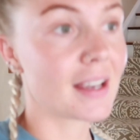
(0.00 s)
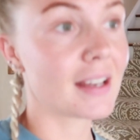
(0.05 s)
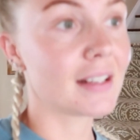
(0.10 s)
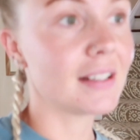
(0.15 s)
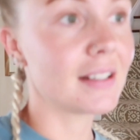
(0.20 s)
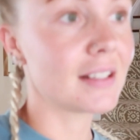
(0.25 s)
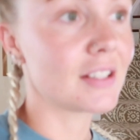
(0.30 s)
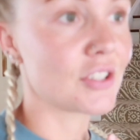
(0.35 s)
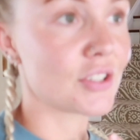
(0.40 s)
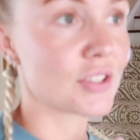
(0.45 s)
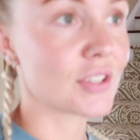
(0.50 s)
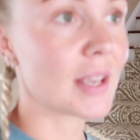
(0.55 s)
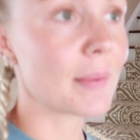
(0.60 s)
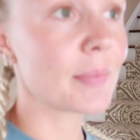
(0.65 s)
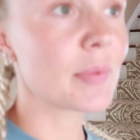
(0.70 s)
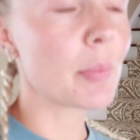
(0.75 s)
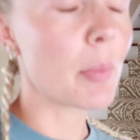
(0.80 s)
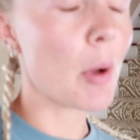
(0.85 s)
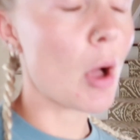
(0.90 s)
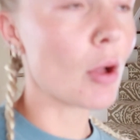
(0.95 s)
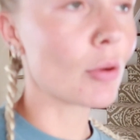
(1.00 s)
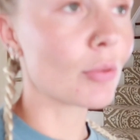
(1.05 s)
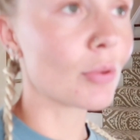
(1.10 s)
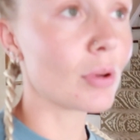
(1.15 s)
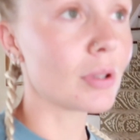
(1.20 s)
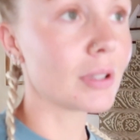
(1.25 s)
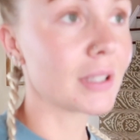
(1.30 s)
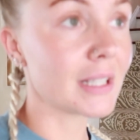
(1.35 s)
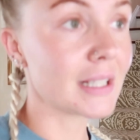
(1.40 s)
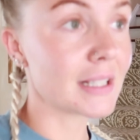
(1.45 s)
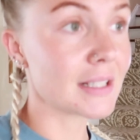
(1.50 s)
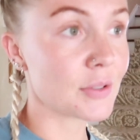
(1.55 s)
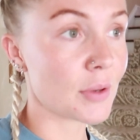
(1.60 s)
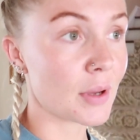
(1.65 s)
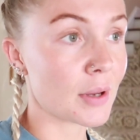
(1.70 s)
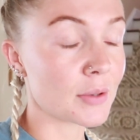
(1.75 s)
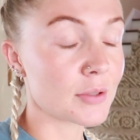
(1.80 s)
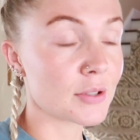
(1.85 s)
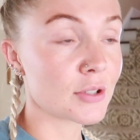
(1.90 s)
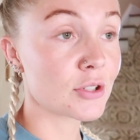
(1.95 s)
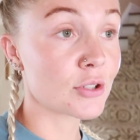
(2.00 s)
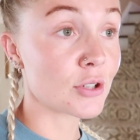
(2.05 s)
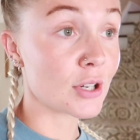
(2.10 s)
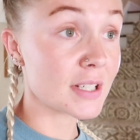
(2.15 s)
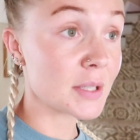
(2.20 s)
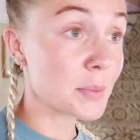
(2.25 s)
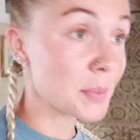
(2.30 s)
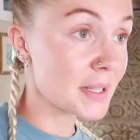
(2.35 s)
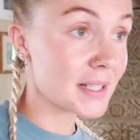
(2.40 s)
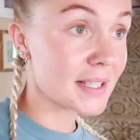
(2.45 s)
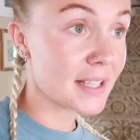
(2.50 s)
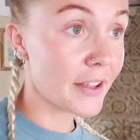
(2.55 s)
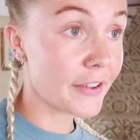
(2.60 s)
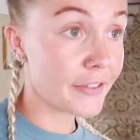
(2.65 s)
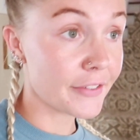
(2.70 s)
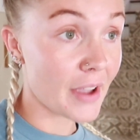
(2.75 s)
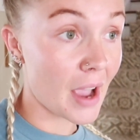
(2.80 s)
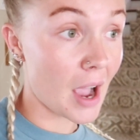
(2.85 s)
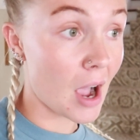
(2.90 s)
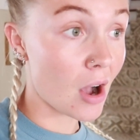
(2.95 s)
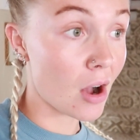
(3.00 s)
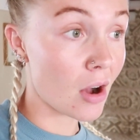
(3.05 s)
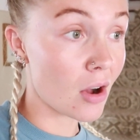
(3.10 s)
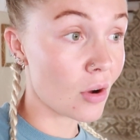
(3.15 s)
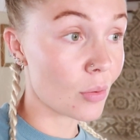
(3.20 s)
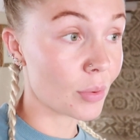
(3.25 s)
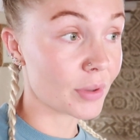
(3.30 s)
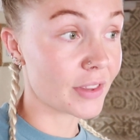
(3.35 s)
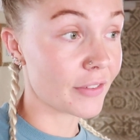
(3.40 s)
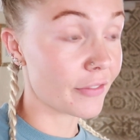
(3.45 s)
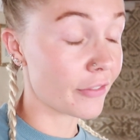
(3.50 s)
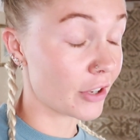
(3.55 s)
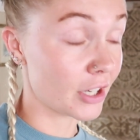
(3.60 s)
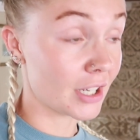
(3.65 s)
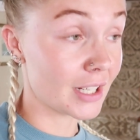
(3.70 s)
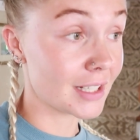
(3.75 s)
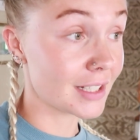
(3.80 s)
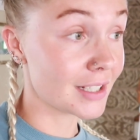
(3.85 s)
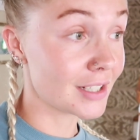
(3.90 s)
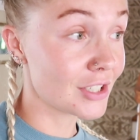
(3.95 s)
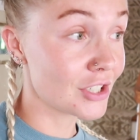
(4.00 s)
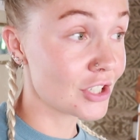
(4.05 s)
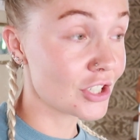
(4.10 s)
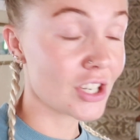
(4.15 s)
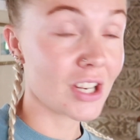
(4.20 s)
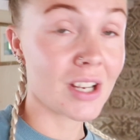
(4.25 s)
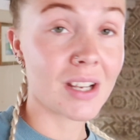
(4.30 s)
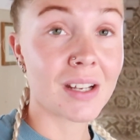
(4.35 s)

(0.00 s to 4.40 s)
I need to just keep the ball rolling so I don't stress myself out with the footage.